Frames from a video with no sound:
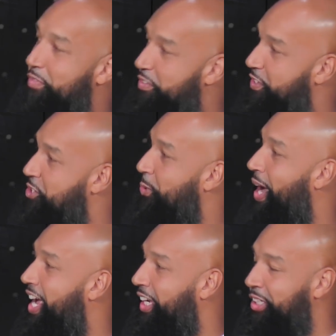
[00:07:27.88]
a fish
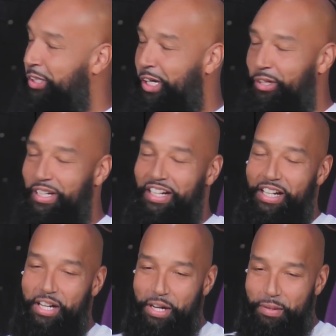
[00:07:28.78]
wagon, yeah. You know.
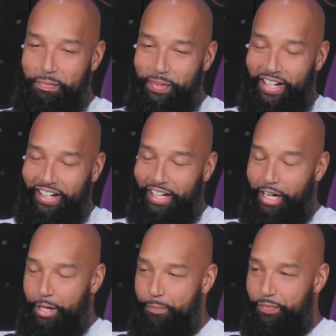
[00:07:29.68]

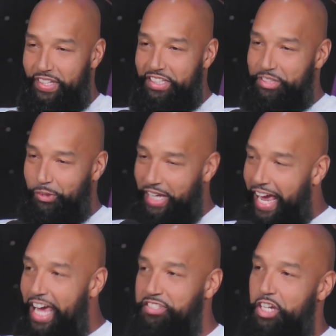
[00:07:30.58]
But so he
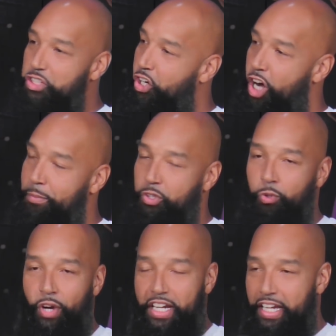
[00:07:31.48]
has that charm,
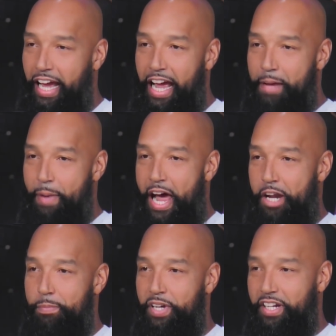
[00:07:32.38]
great guy about
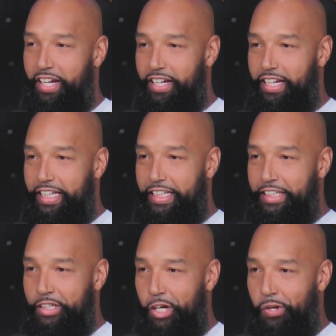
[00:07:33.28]
him. But,
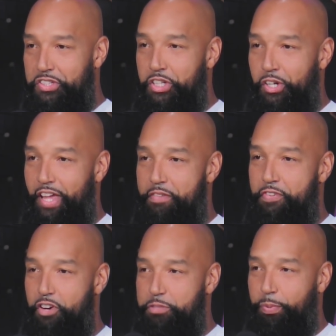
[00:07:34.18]
you know, until that
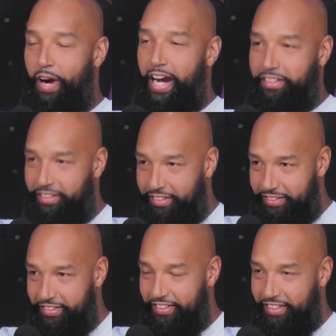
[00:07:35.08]
first
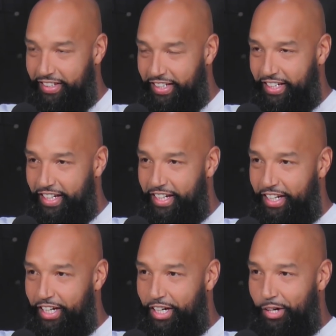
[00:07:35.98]
practice, yeah.
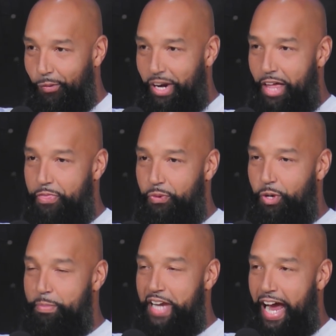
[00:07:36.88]
When I threw
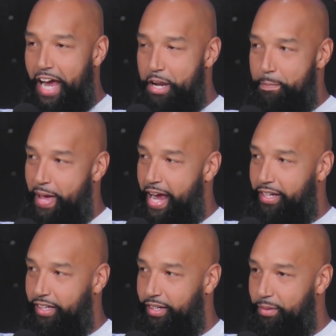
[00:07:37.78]
a
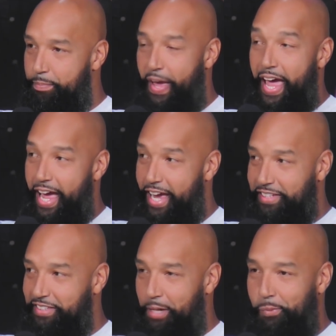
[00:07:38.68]
behind-the-back
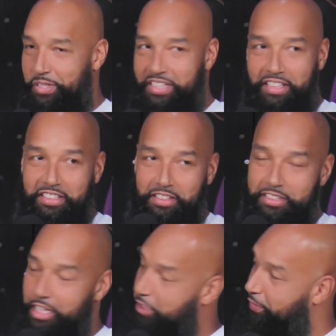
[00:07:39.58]
pass that wasn't as
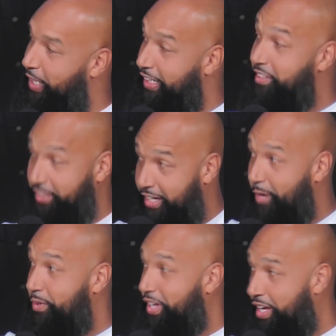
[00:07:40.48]
successful. Like I said,
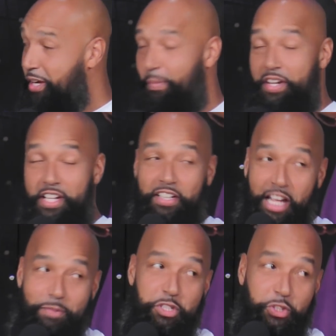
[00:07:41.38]
my
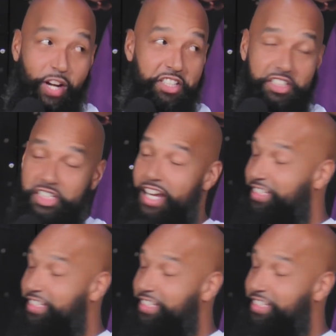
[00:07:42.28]
nickname was Tragic Johnson.